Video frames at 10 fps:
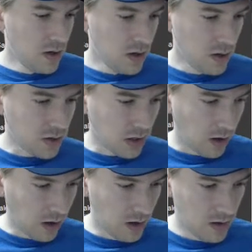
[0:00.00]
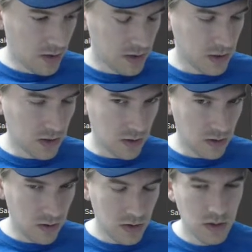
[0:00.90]
Okay,
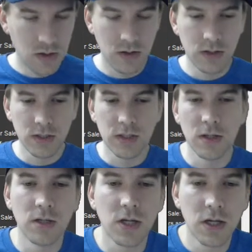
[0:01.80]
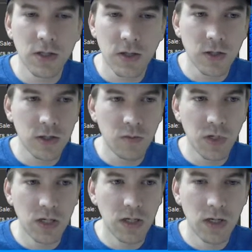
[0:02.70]
so let's see, change the
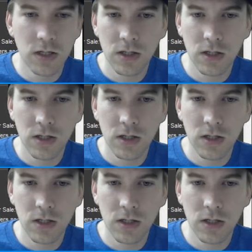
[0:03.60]
speed.